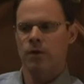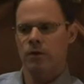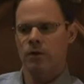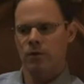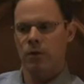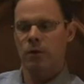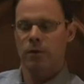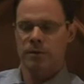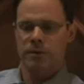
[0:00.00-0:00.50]
the
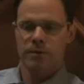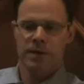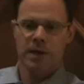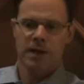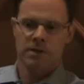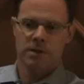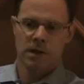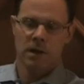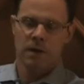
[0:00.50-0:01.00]
first focus was
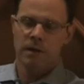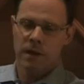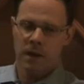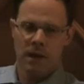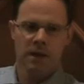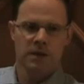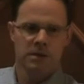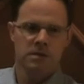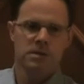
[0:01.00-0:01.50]
actually on
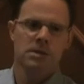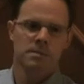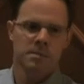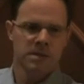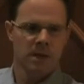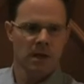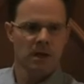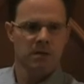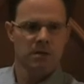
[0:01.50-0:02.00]
the agents
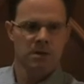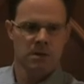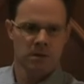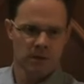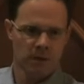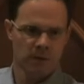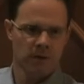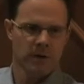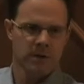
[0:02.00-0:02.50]
themselves and
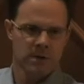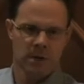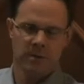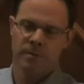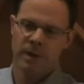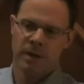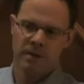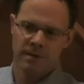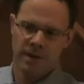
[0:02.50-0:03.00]
delivering
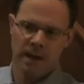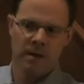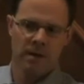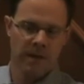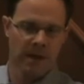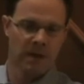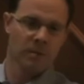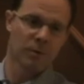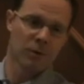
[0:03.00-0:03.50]
stuff because
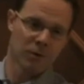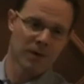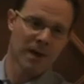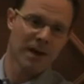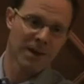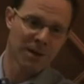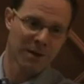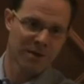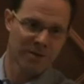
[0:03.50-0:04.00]
that they get the most
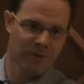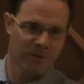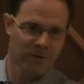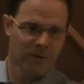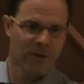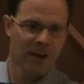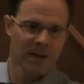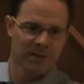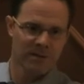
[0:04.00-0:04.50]
value out of
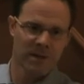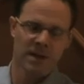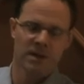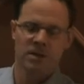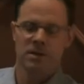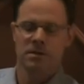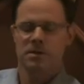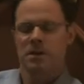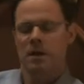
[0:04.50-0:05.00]
effective
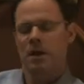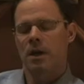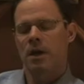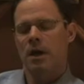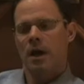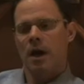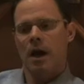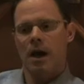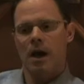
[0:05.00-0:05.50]
agents.
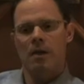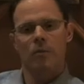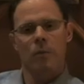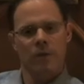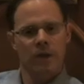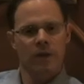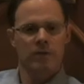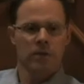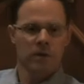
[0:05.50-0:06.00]
Um,
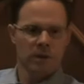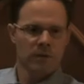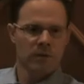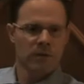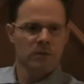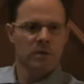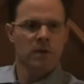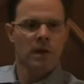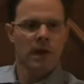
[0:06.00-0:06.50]
what they've
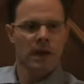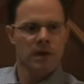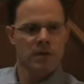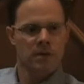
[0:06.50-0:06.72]
delivered to the